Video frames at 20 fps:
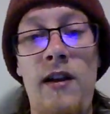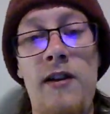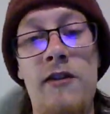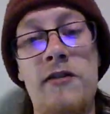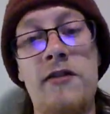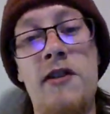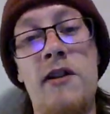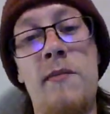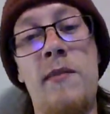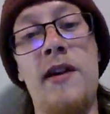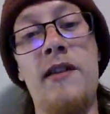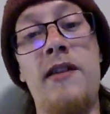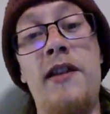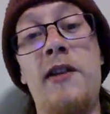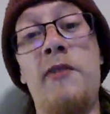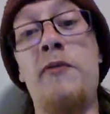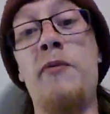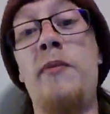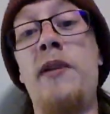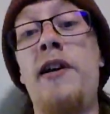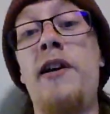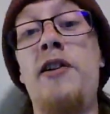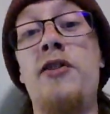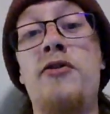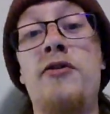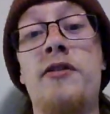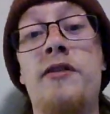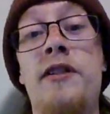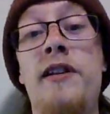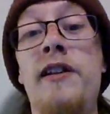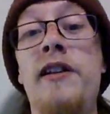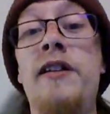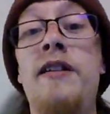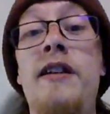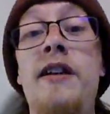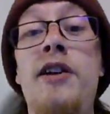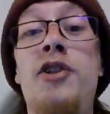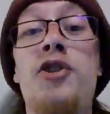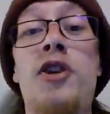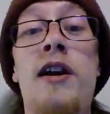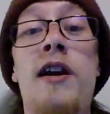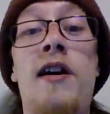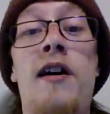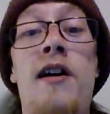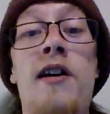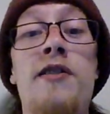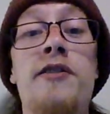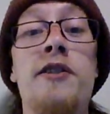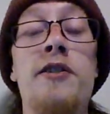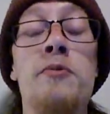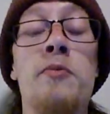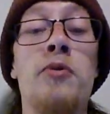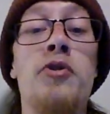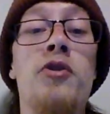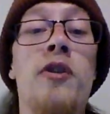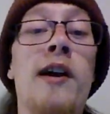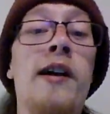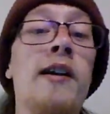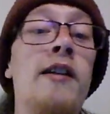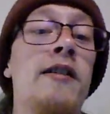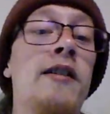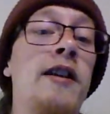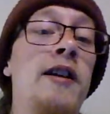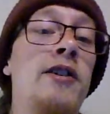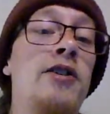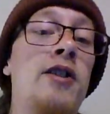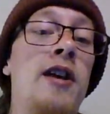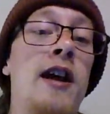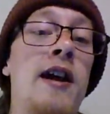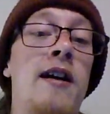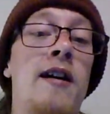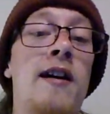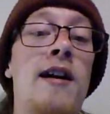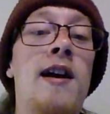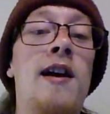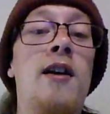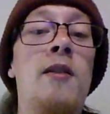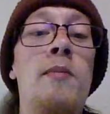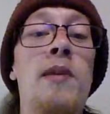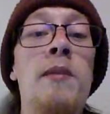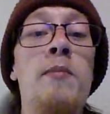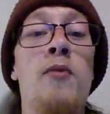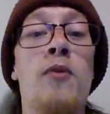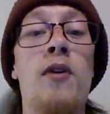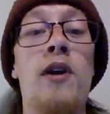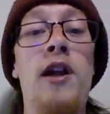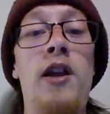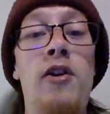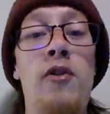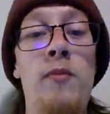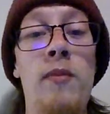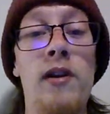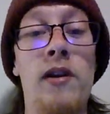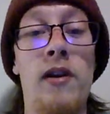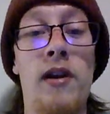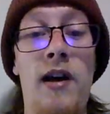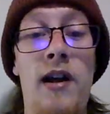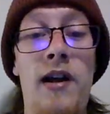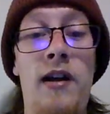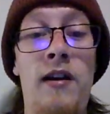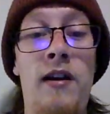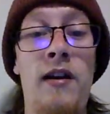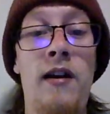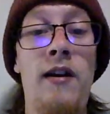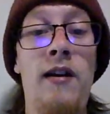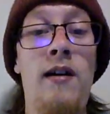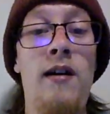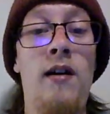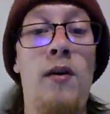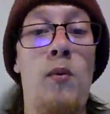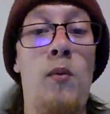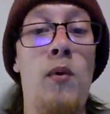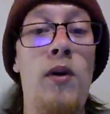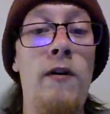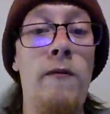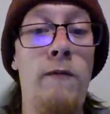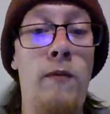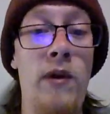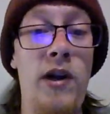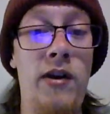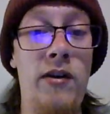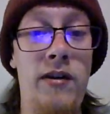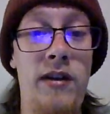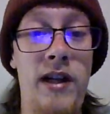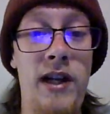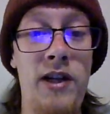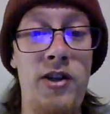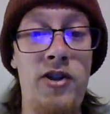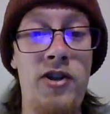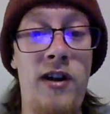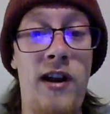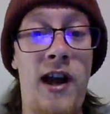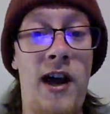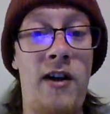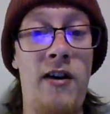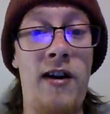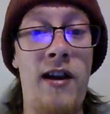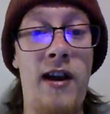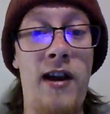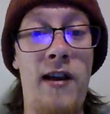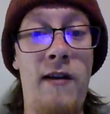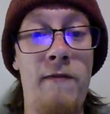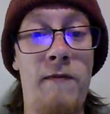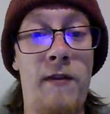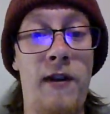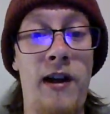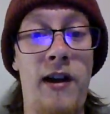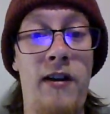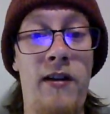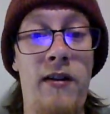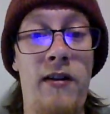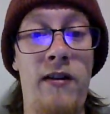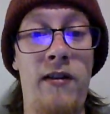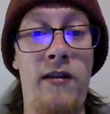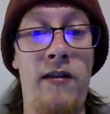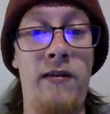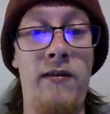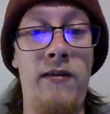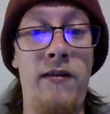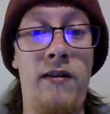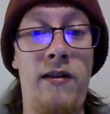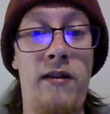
something I think would be interesting to teach AI, since we're trying to teach AI how to be more human-like. What if we could teach it how to have like a